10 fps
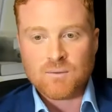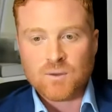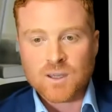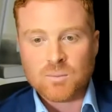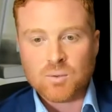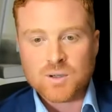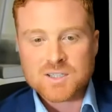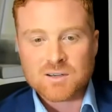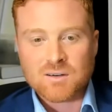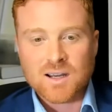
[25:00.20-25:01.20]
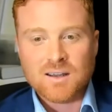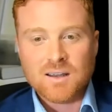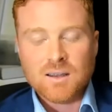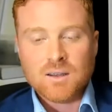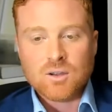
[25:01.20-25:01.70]
finger pointing, right?
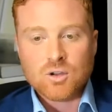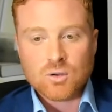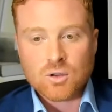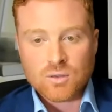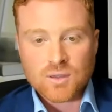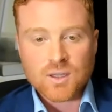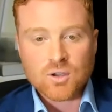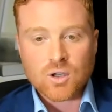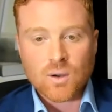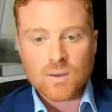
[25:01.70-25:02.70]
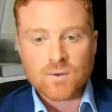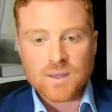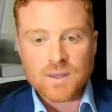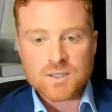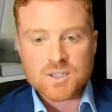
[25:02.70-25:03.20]
You, you think you're going for
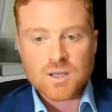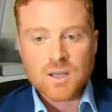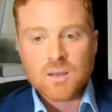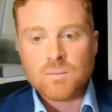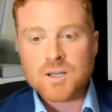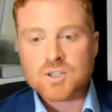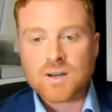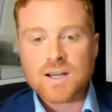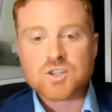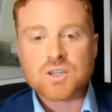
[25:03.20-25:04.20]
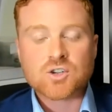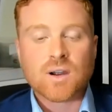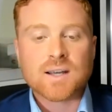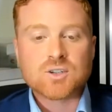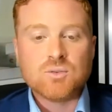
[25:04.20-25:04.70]
this, but you're actually
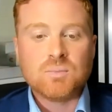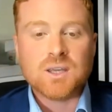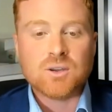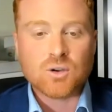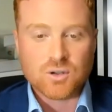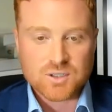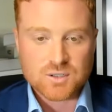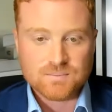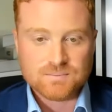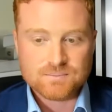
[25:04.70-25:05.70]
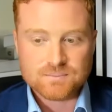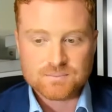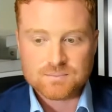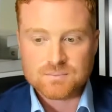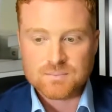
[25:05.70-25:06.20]
trying to be good,
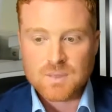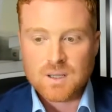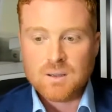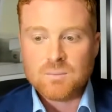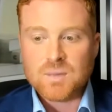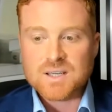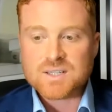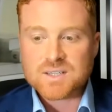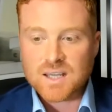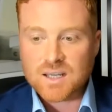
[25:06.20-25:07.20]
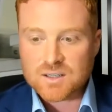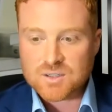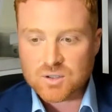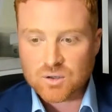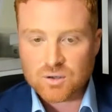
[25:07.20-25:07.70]
be seen
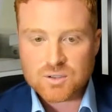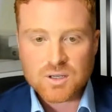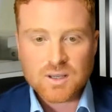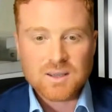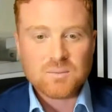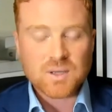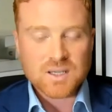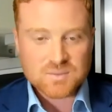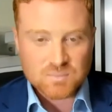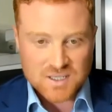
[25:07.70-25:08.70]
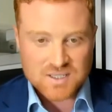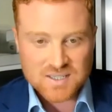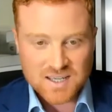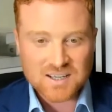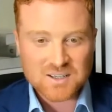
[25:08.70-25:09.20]
as good, be, be
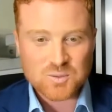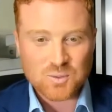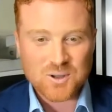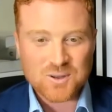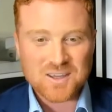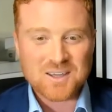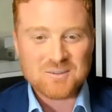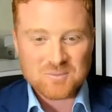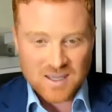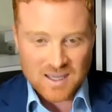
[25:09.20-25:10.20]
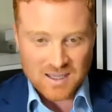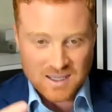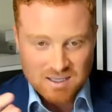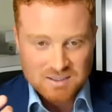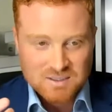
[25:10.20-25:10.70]
seen as worthy, and,
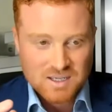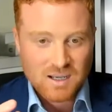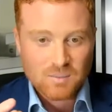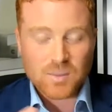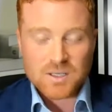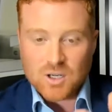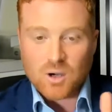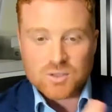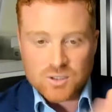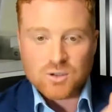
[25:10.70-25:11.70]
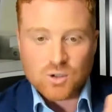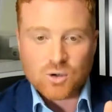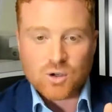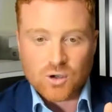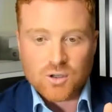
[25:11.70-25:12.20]
and uh, be told
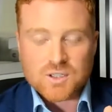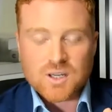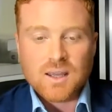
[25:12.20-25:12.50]
you're good.